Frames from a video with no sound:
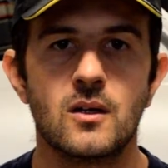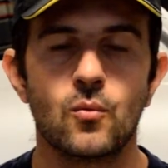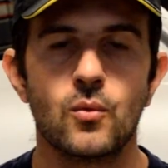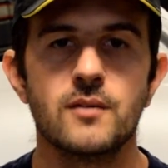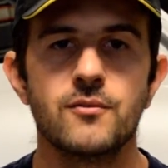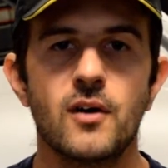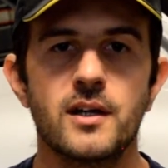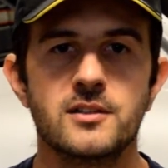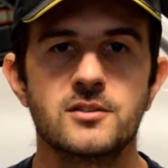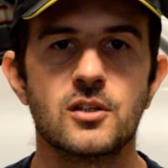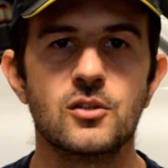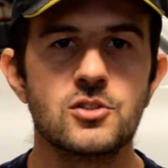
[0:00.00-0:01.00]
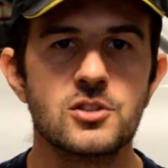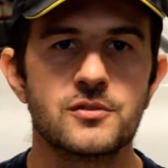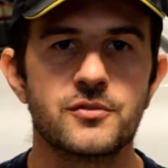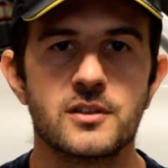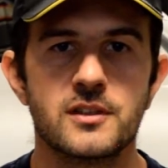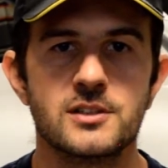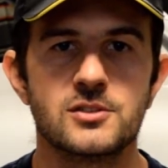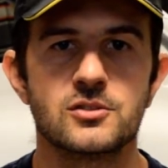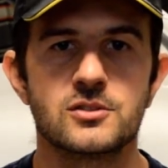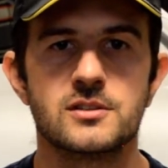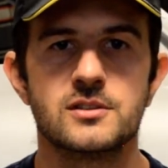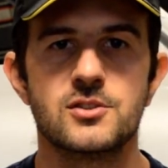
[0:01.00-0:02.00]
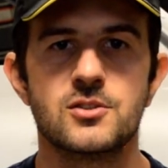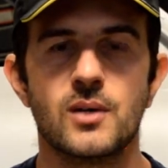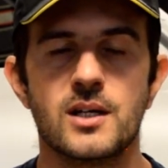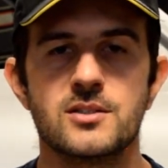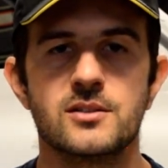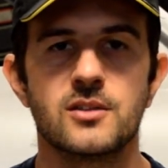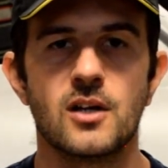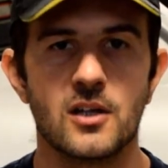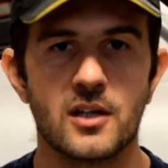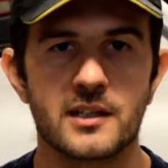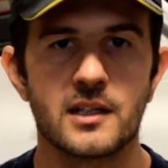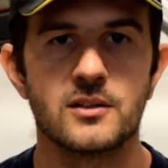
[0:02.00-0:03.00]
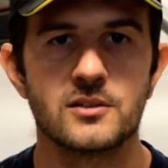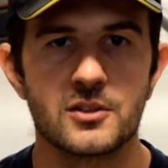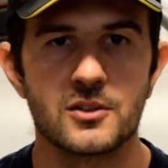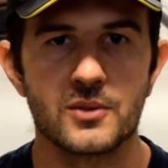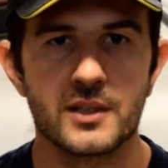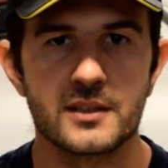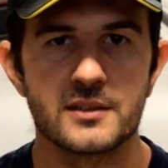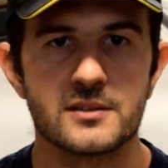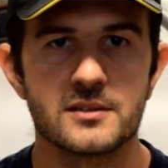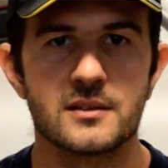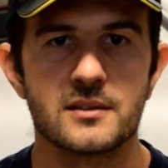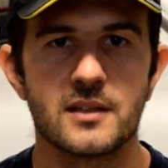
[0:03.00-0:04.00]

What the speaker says: when finding solutions for these sorts of situations, I like going to the wreckers.